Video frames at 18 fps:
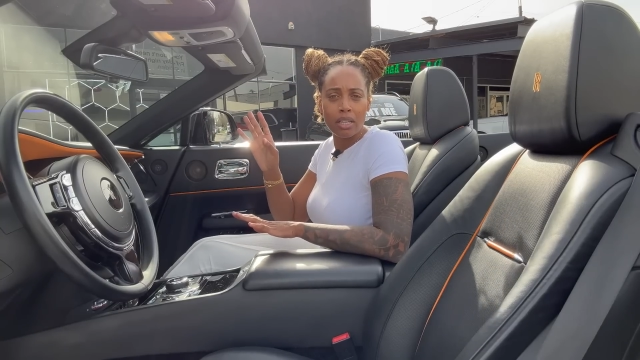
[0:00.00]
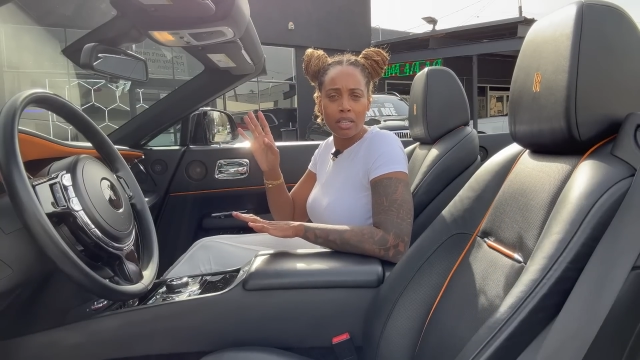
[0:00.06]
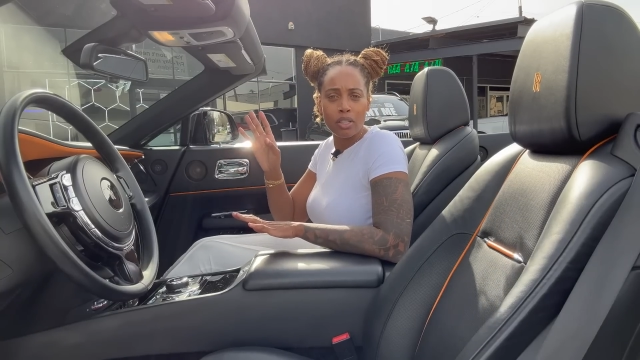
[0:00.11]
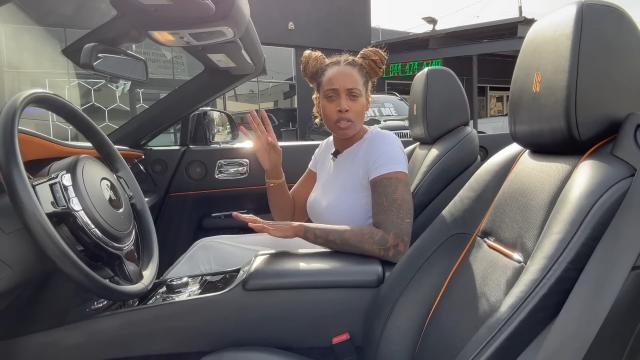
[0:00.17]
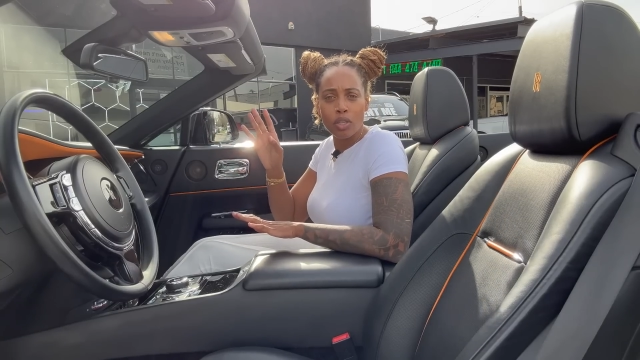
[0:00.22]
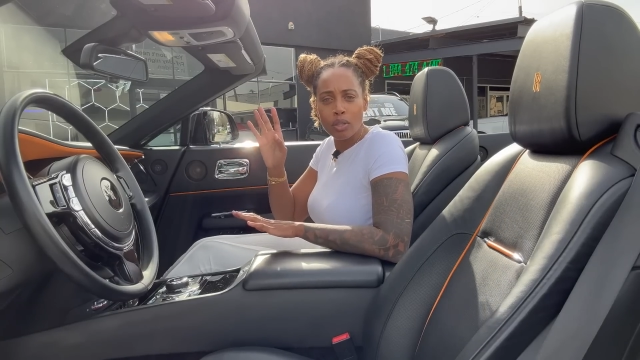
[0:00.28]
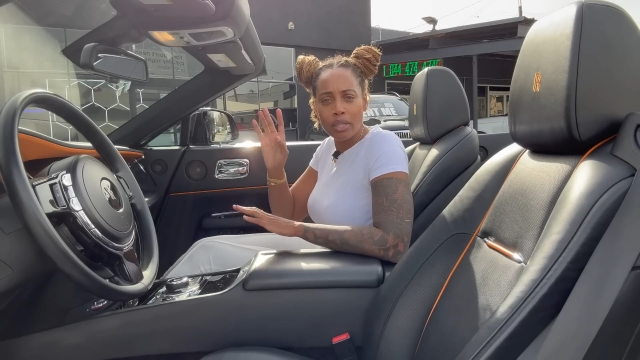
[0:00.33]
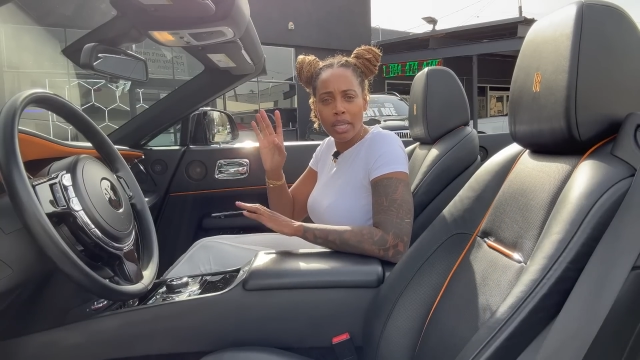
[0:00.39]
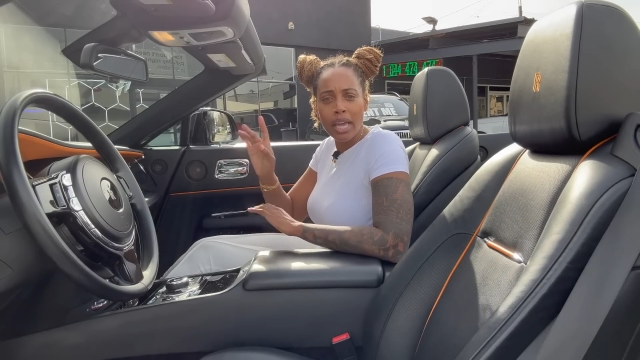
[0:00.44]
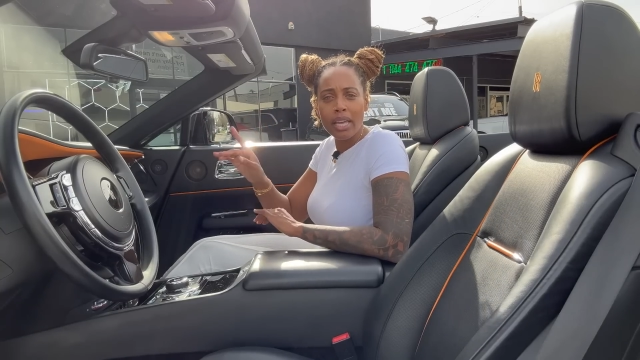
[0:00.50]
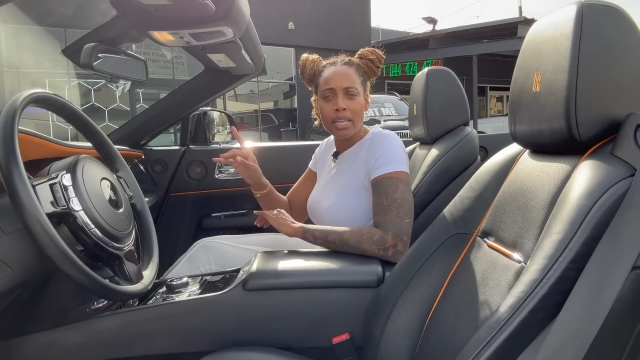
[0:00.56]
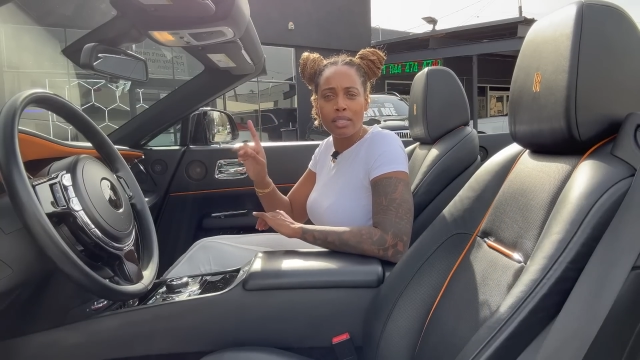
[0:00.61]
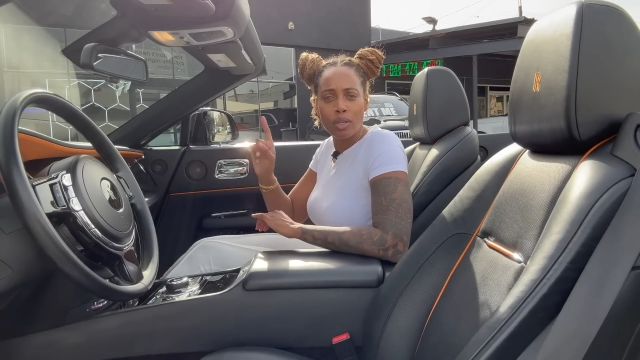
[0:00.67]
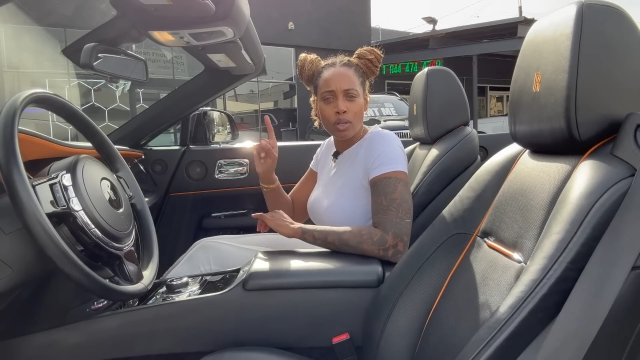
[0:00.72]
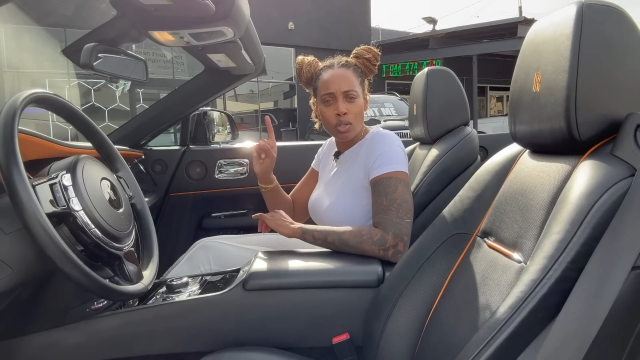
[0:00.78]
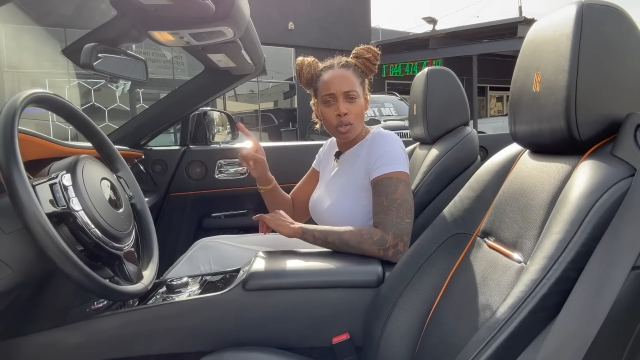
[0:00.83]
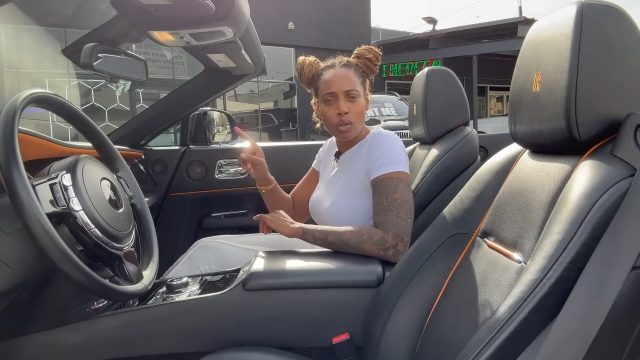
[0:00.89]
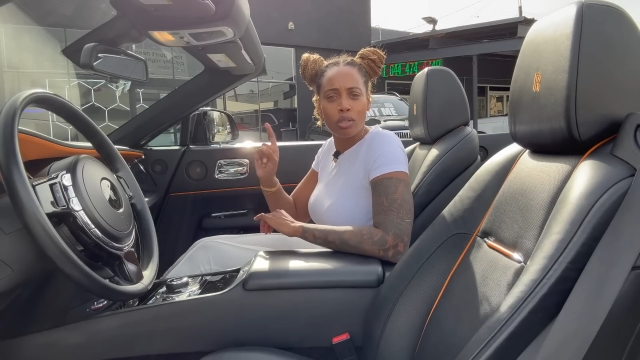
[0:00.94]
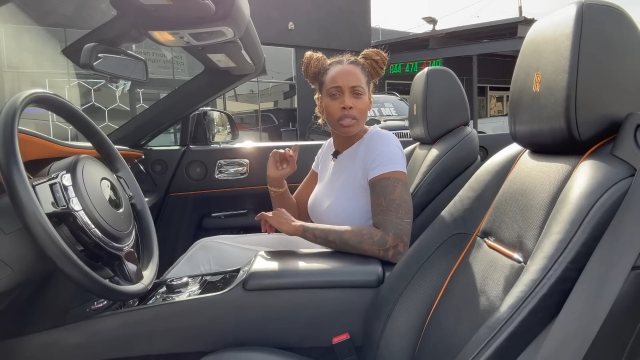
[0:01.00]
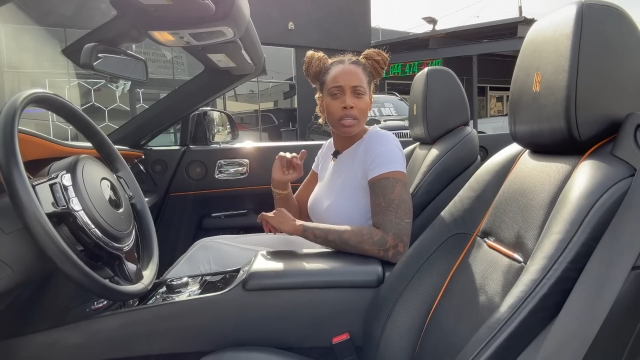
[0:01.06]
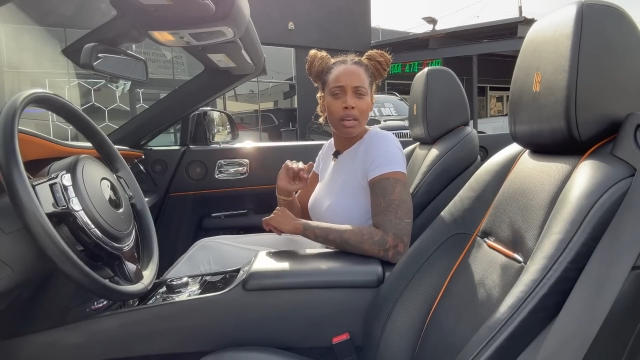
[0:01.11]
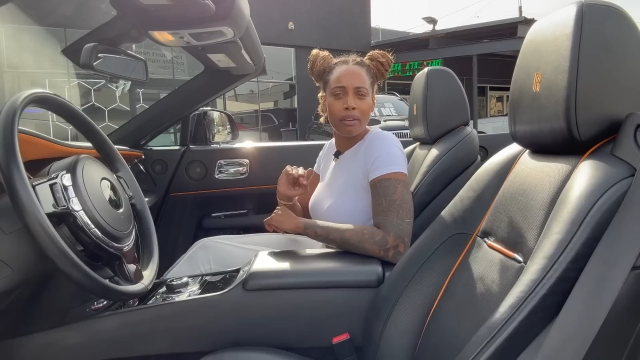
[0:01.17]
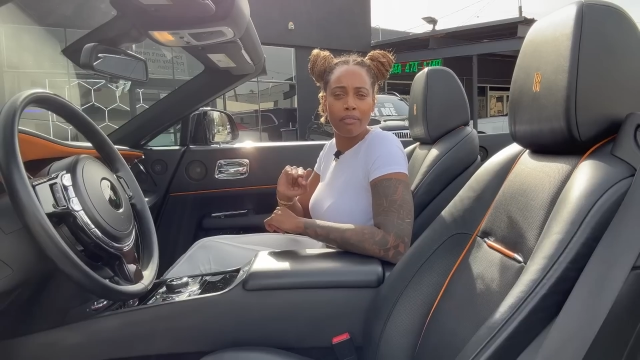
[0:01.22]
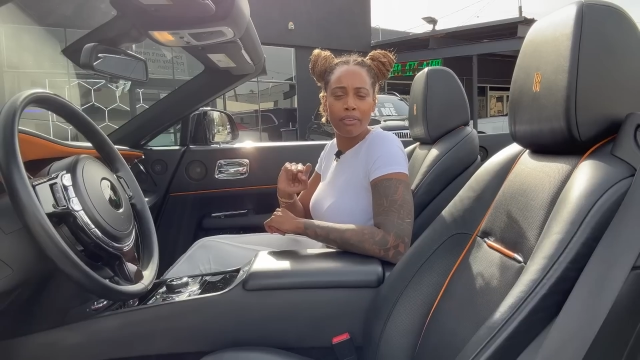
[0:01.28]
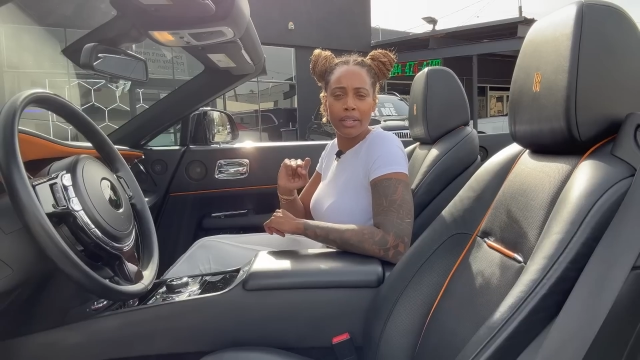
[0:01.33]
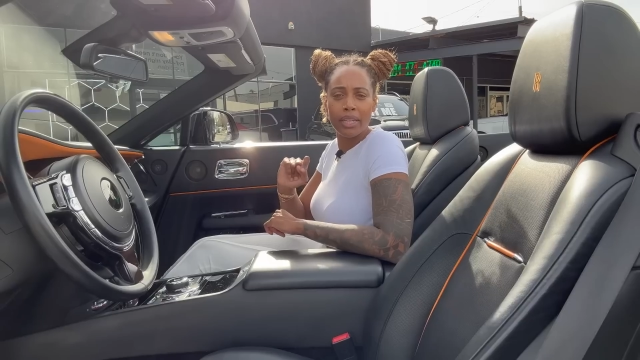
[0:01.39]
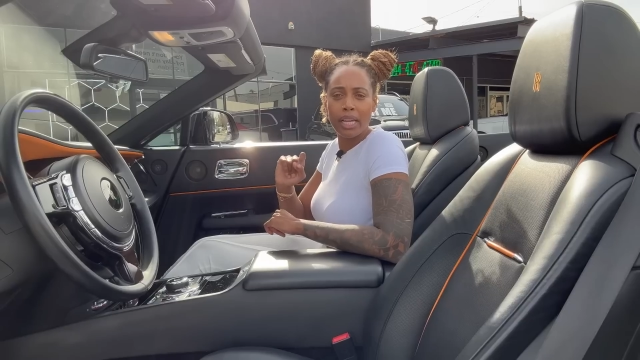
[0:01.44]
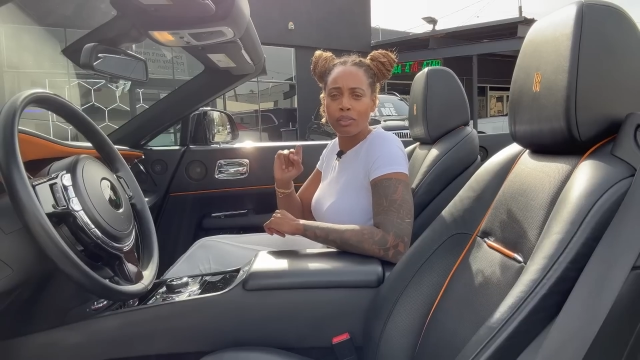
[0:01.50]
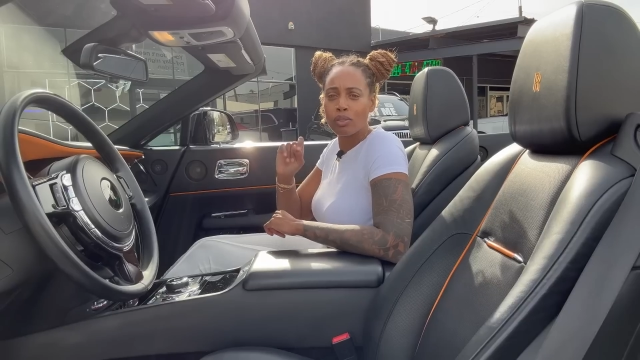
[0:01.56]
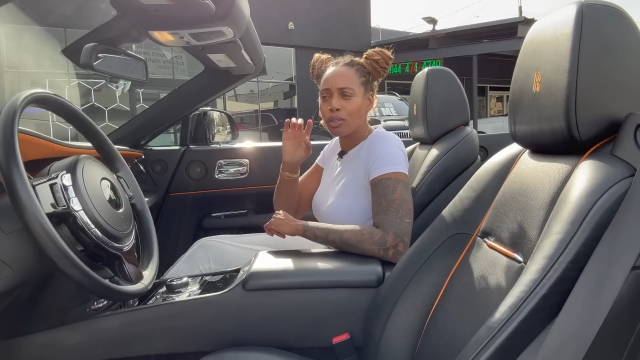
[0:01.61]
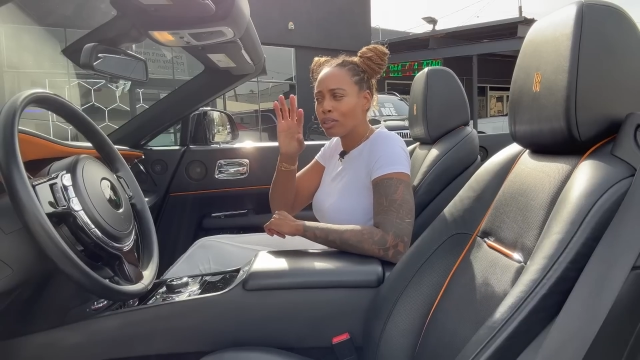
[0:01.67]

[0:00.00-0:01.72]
So there is a shortcut for that.